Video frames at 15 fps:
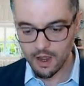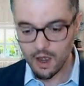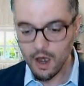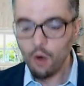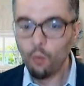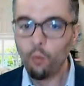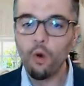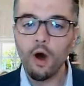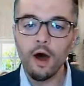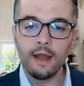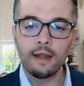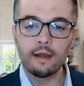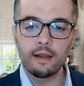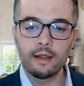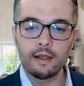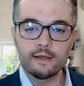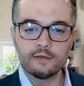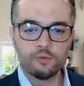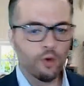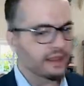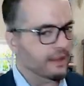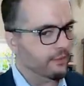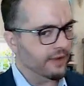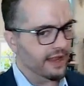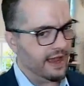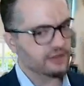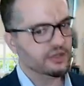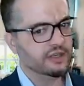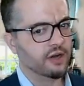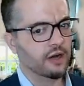One is one that we
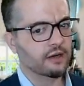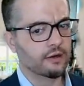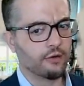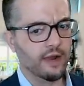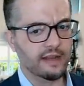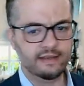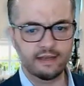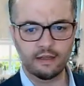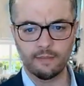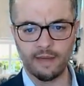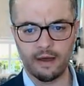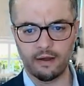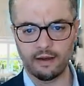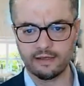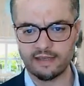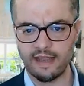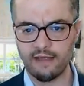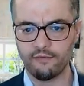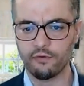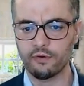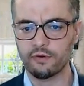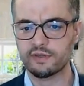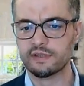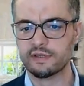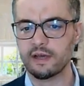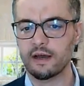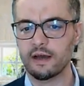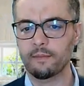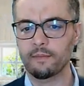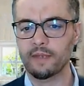actually talked a great deal about at Stanford's
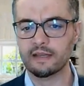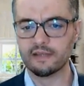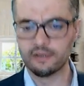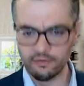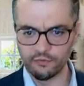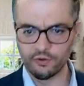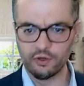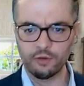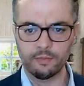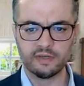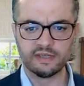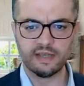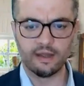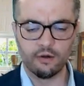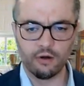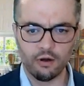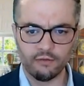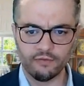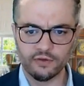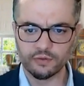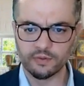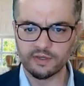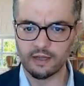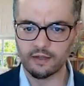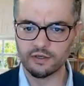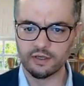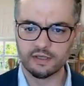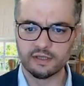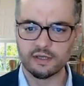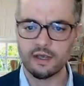Institute for Human-Centered Artificial
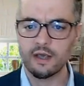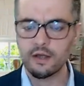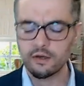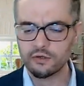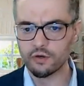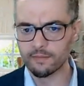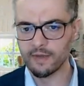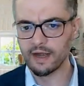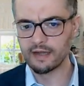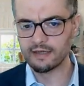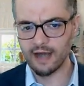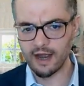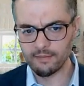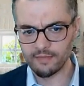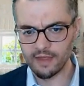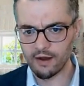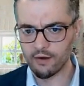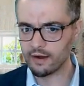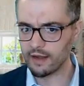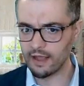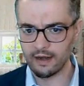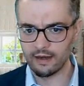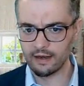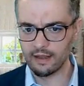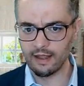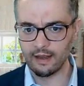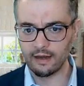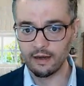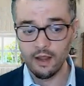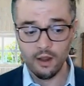Intelligence during my time there,
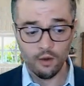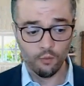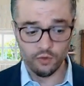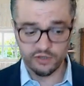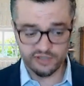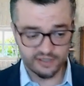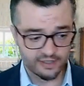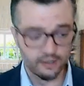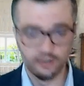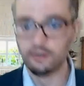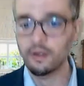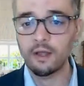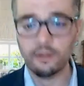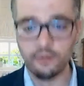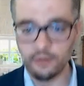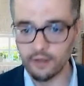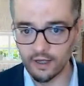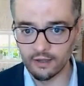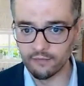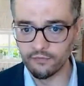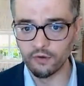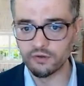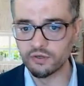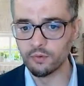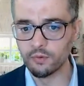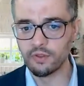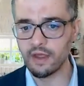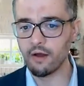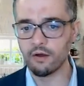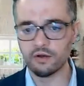and we're still the folks who were
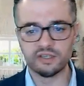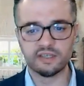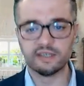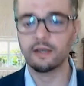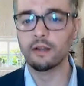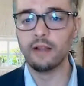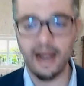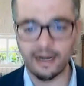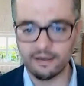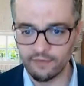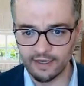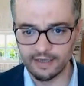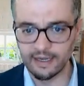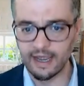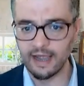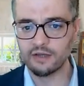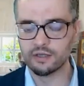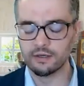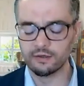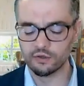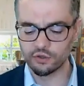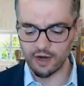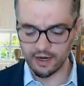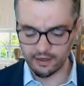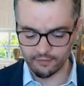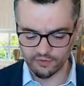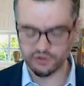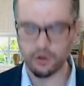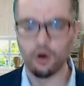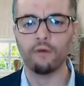there are still actively engaged in trying to
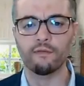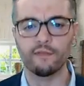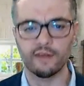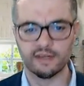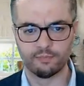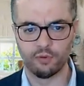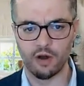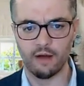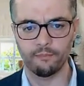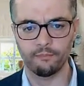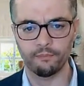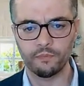resolve this problem.